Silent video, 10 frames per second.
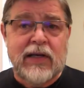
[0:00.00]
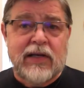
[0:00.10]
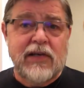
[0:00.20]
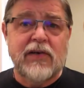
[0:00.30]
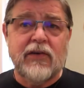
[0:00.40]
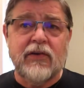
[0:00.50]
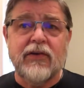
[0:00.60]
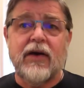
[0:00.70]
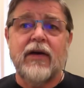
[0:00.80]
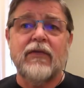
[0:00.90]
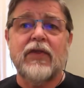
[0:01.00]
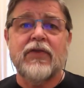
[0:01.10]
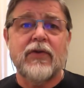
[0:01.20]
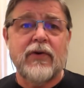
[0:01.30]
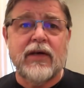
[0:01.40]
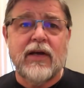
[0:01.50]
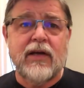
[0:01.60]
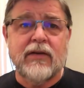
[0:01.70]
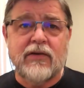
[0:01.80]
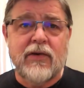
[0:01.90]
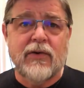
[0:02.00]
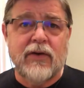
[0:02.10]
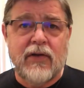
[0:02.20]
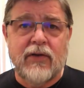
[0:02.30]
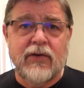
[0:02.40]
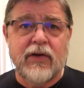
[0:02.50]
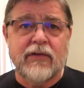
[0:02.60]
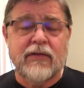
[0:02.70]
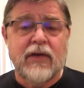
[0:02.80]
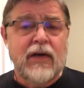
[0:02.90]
healed of a 38-year illness,